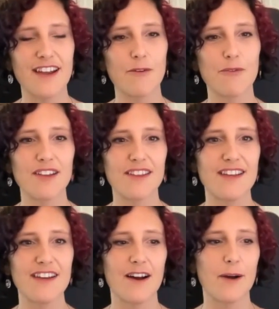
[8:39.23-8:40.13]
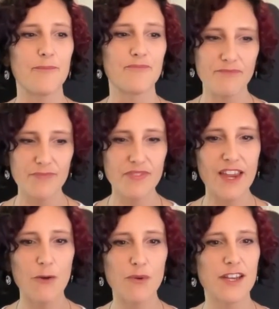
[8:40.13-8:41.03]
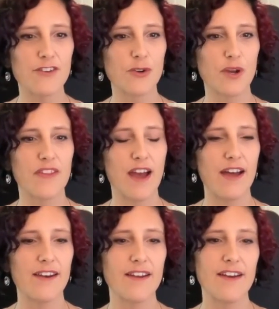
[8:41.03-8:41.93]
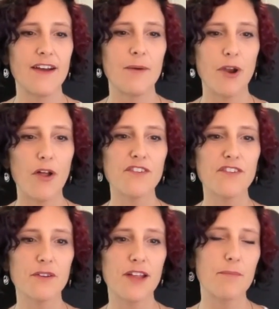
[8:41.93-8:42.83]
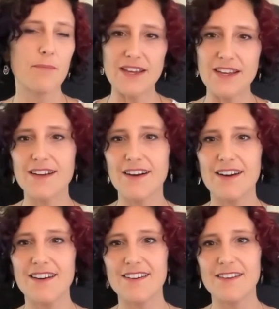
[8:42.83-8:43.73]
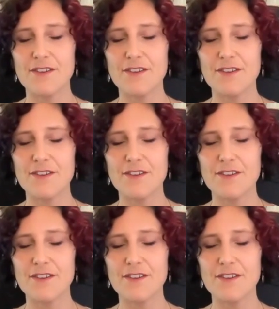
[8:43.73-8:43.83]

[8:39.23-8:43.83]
I really um, I really enjoyed that but also like being a